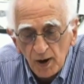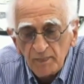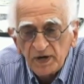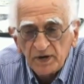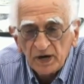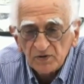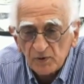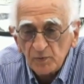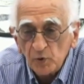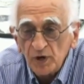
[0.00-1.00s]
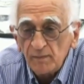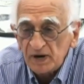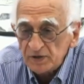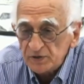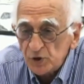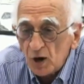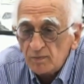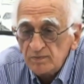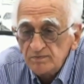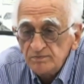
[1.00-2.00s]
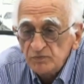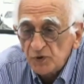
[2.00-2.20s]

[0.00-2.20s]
prohibited us from doing a better job.